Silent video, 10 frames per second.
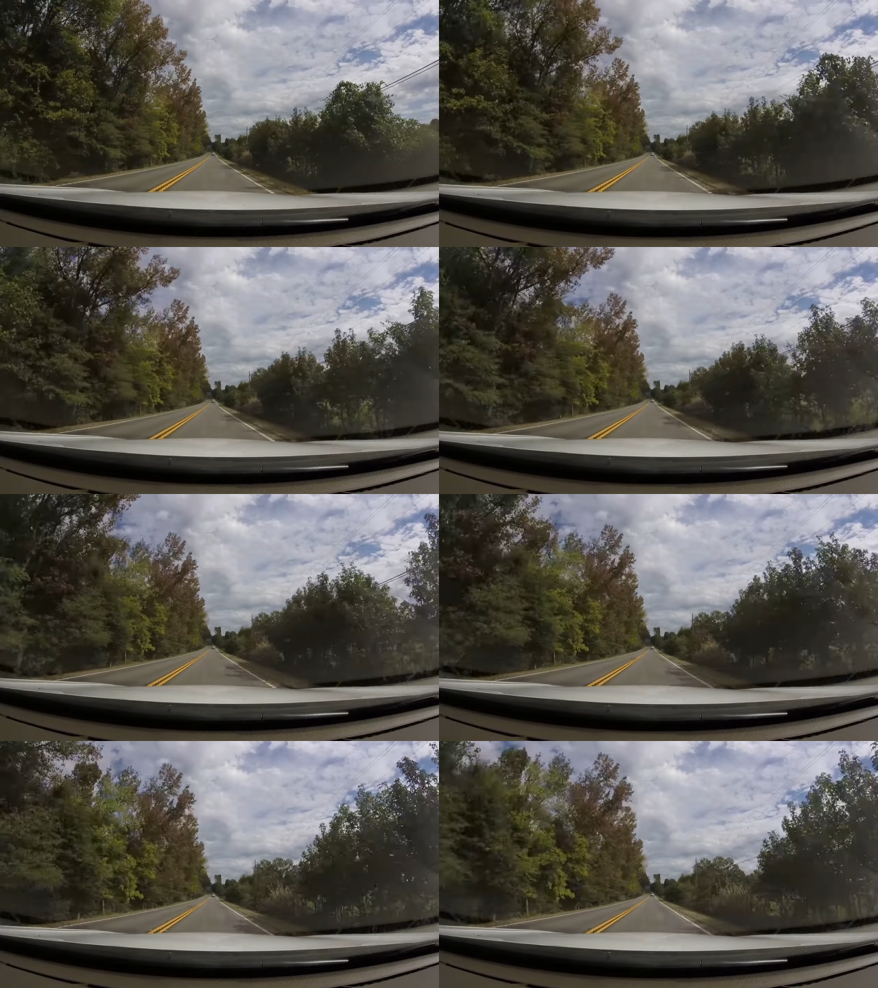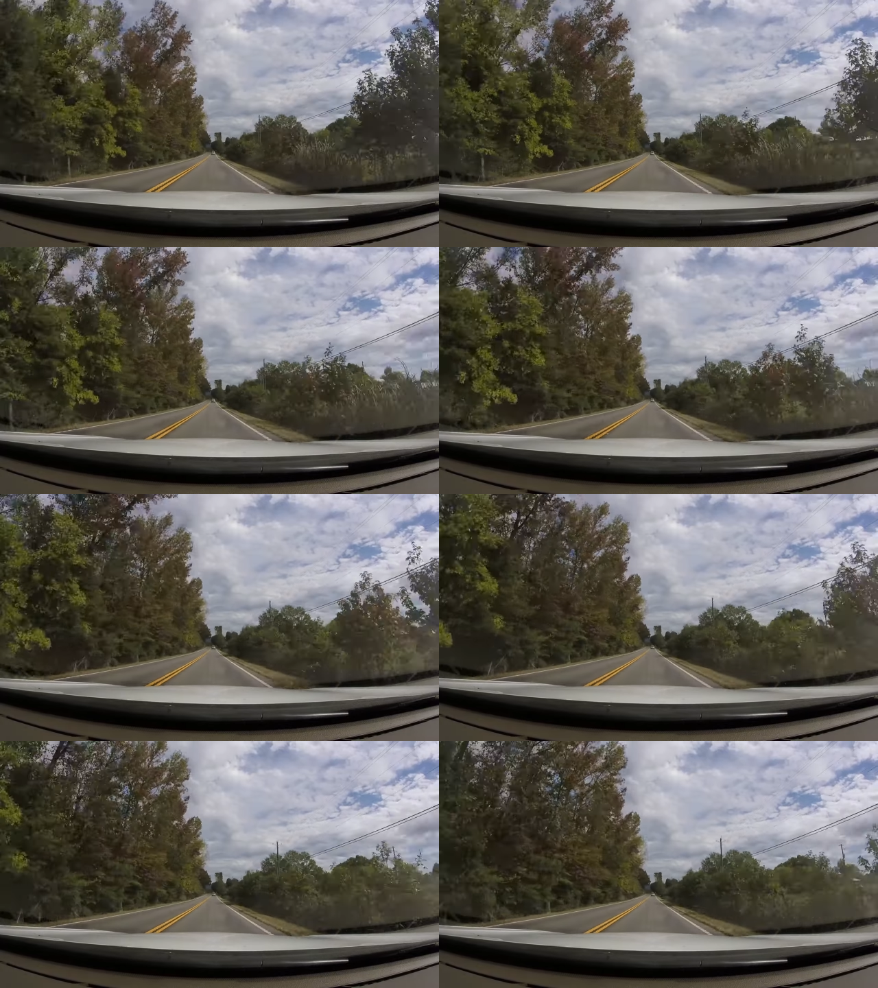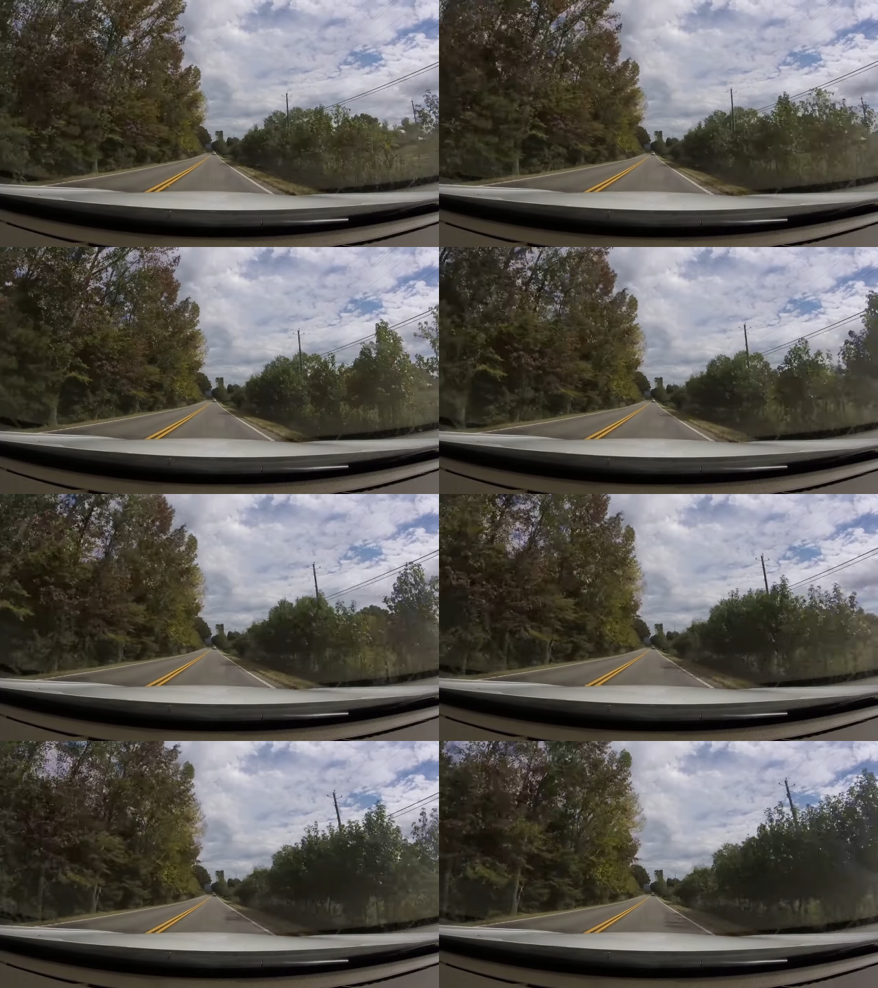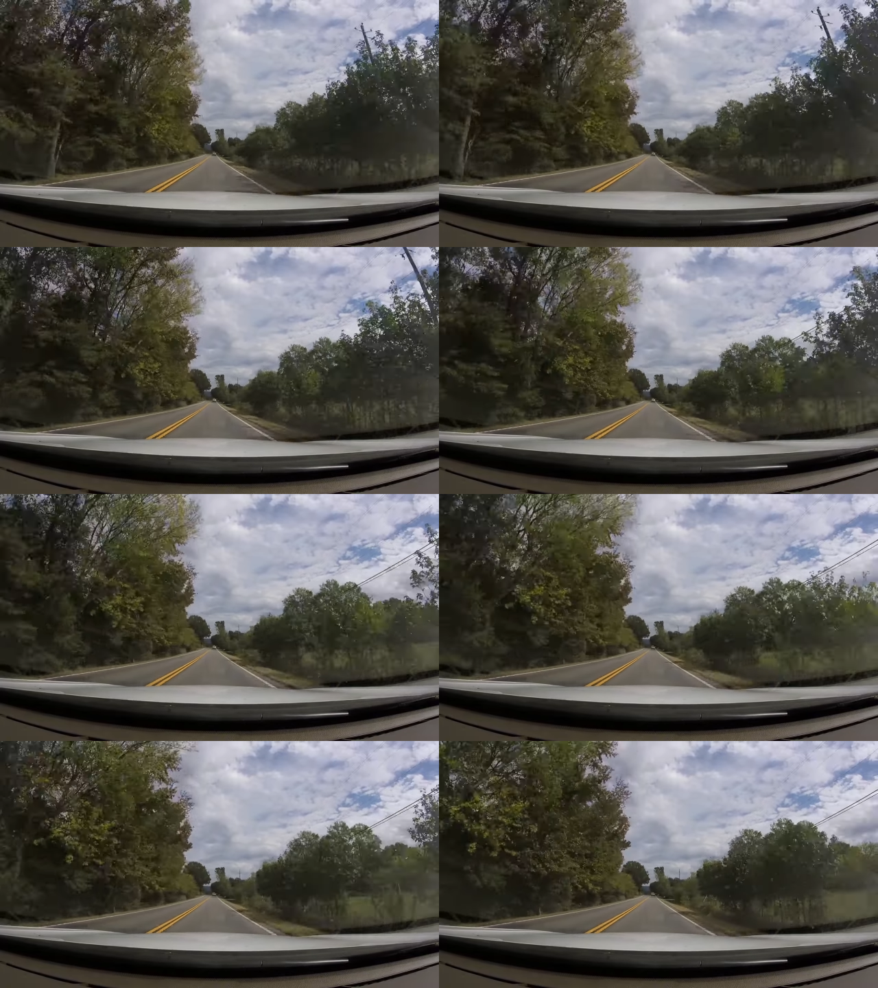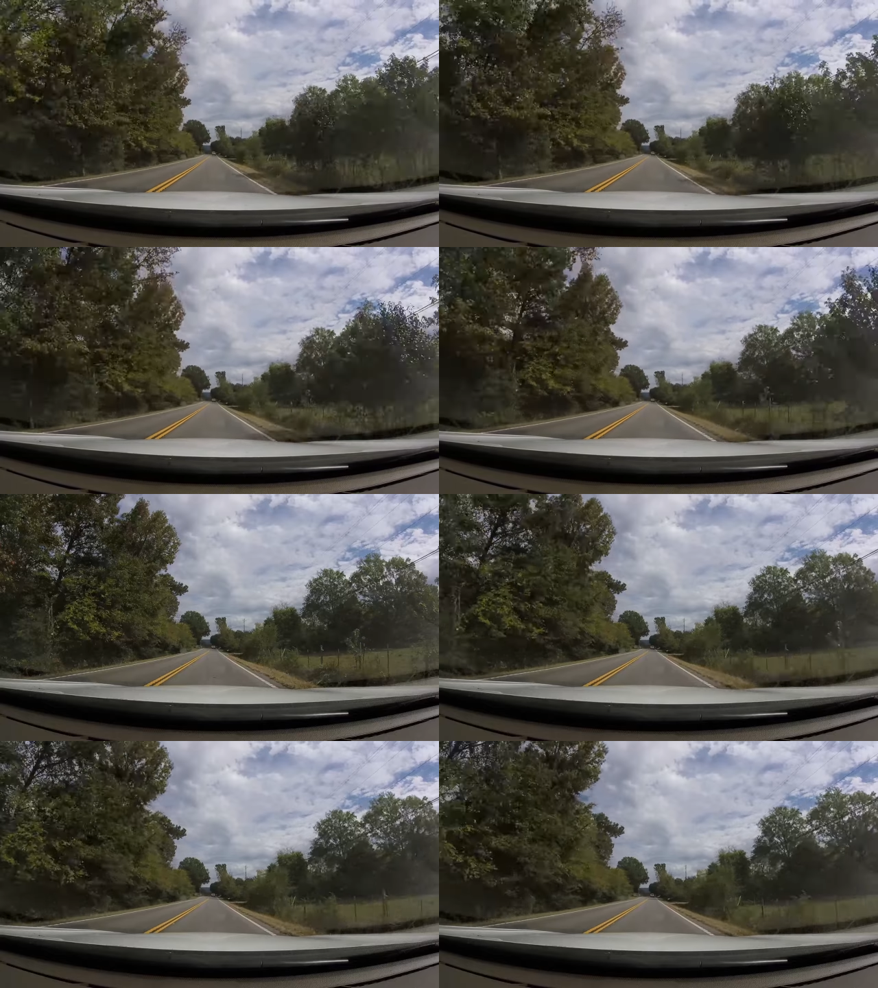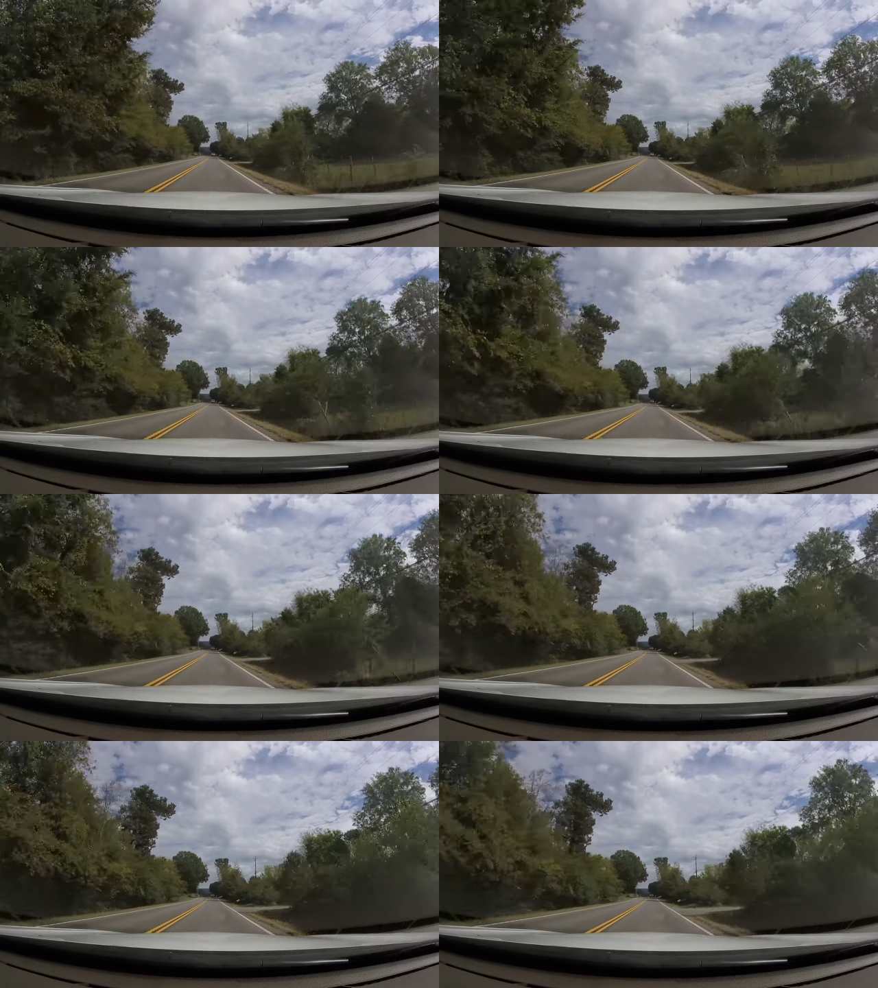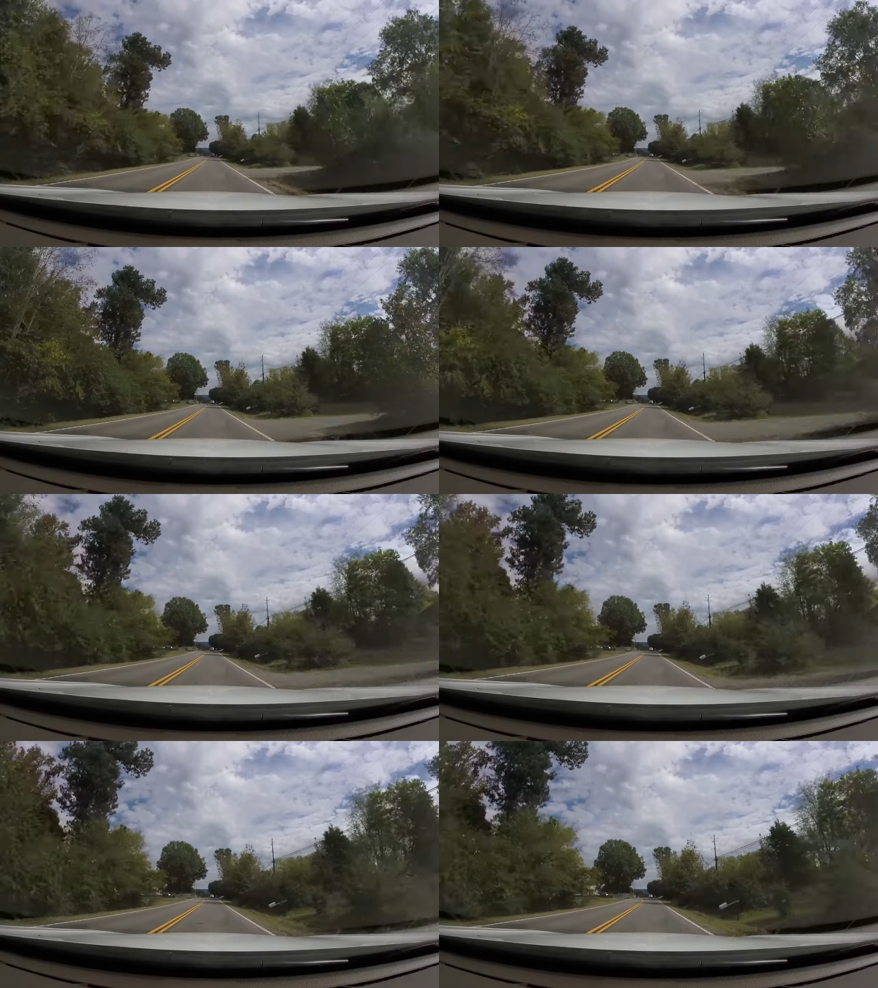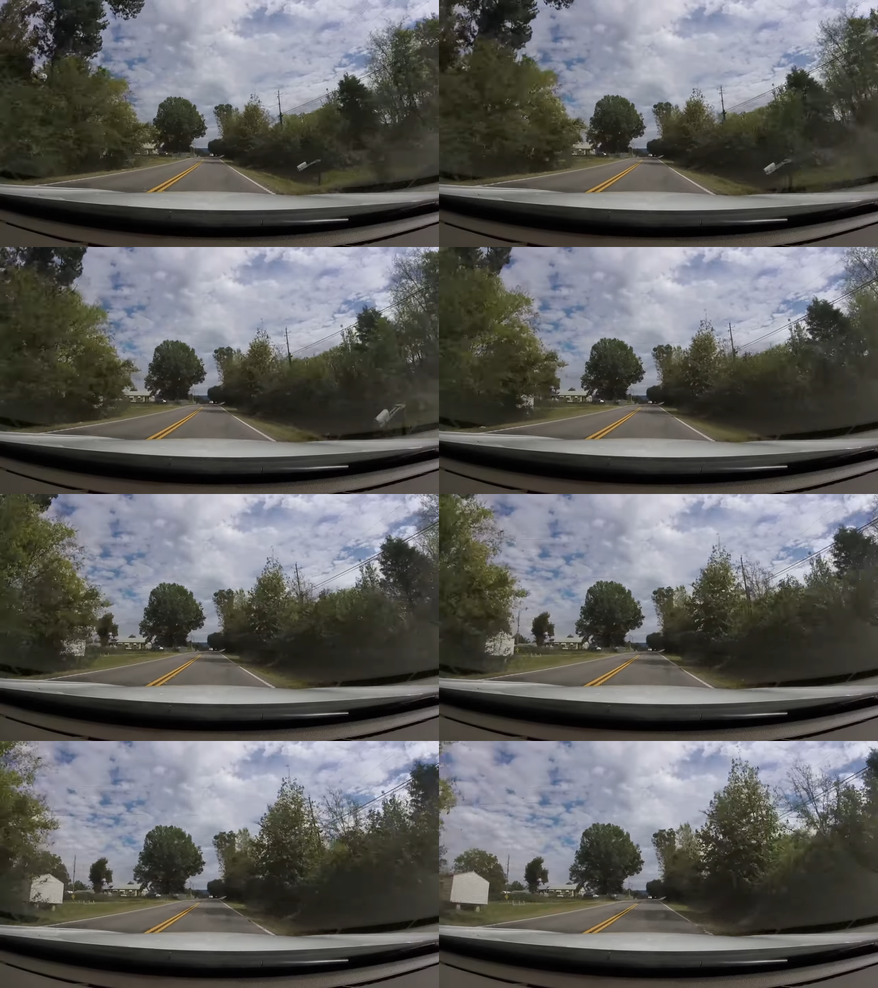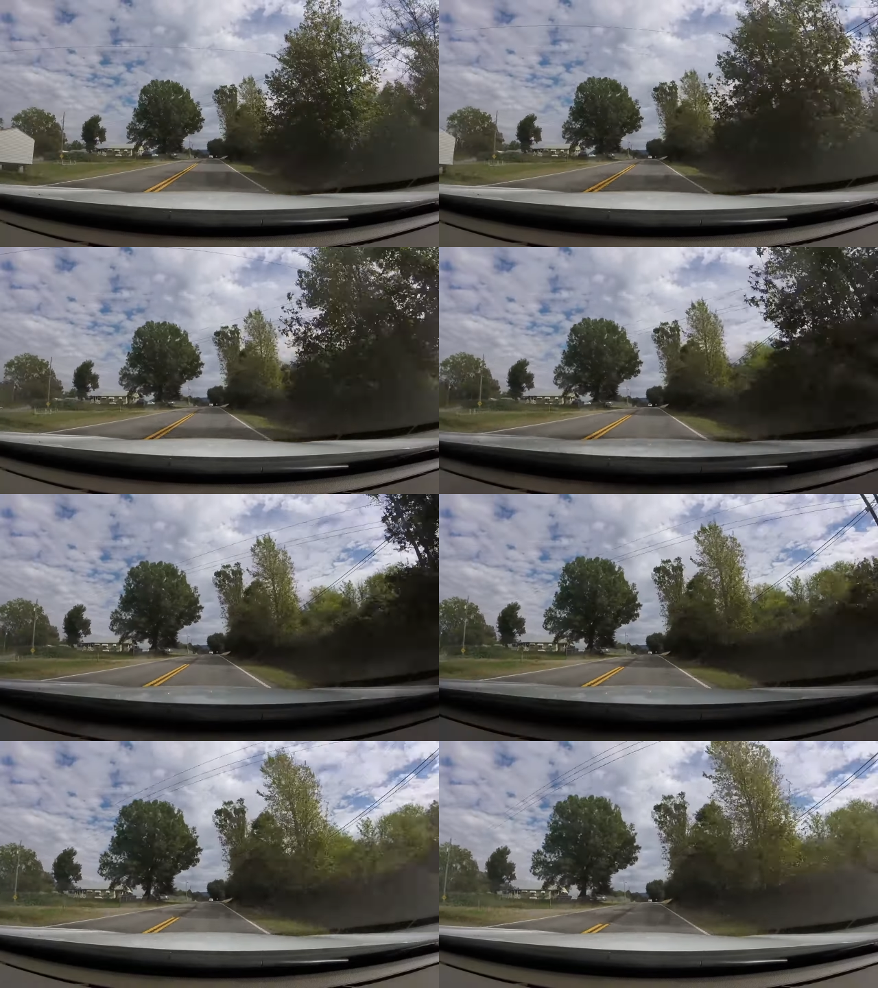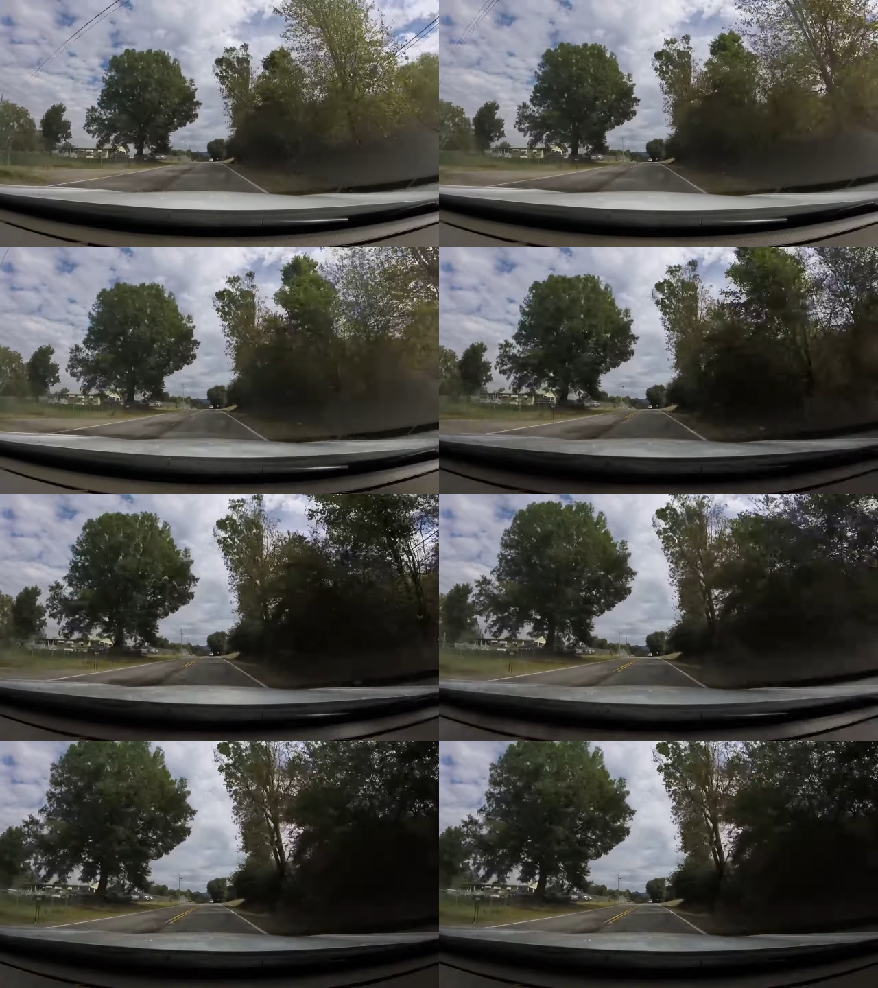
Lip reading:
(no speaker visible)